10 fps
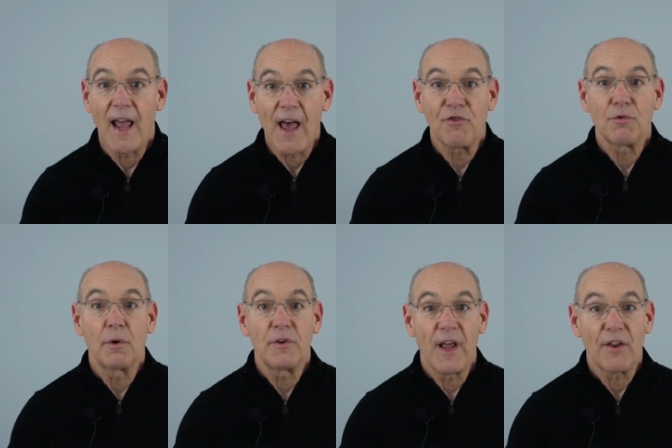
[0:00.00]

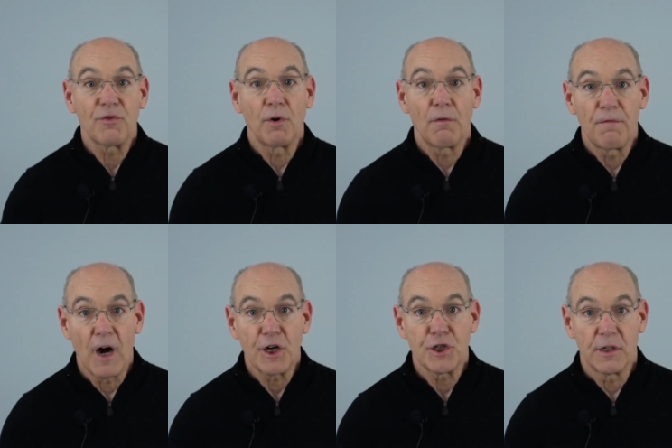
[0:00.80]
gastrointestinal
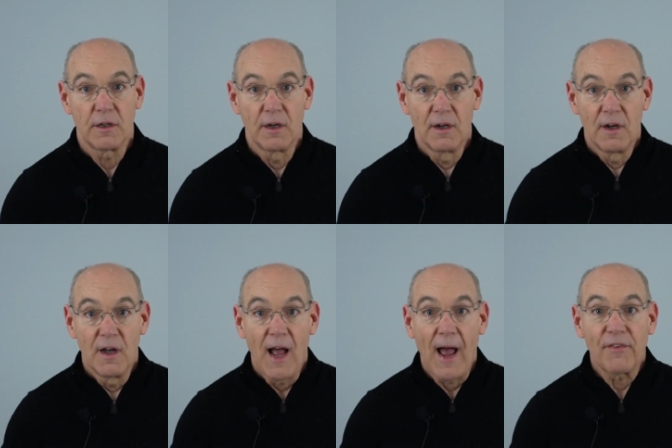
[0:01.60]
function.
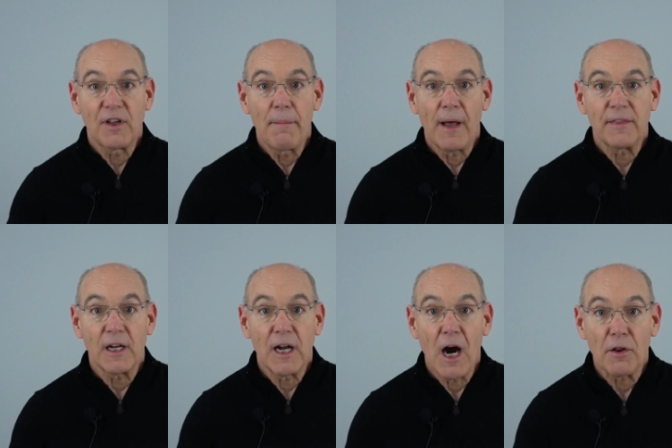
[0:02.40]
Ask about the
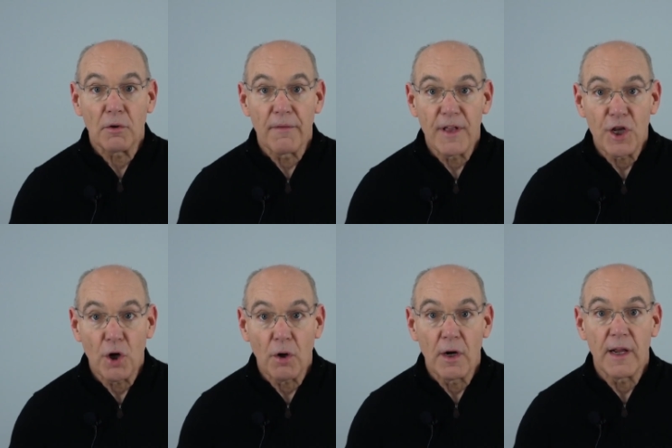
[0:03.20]
color of the
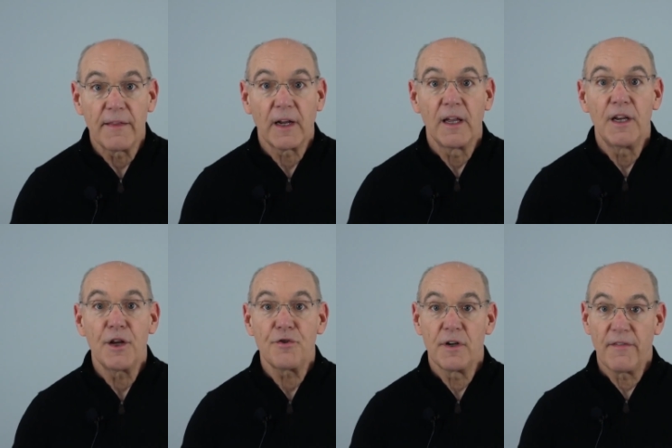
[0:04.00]
urine and the
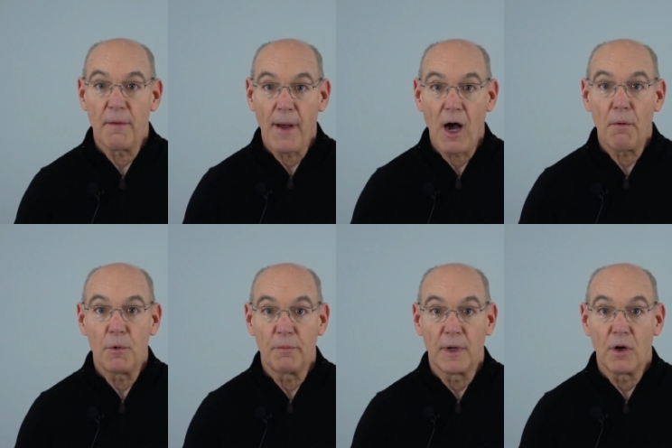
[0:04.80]
condition of the bowel
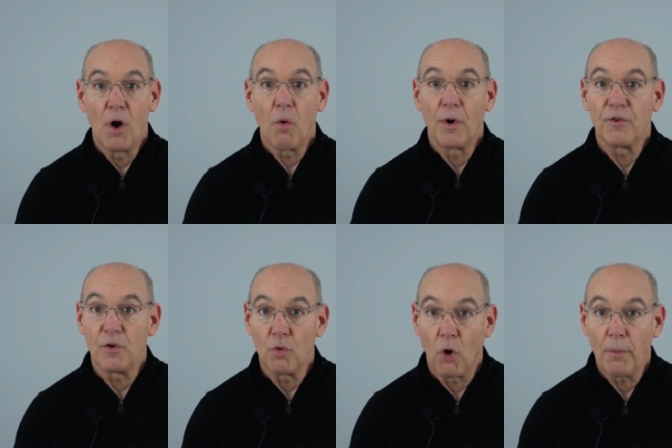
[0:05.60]
movement. Was
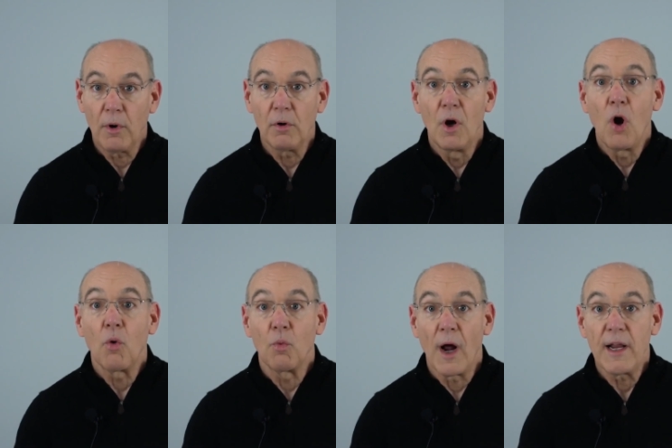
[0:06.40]
it normal,
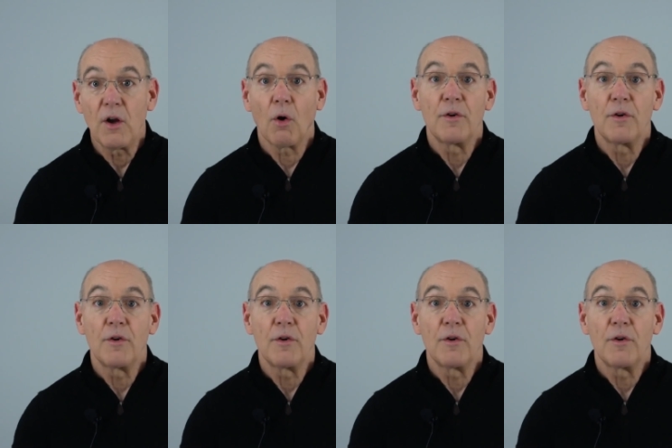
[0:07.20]
runny, or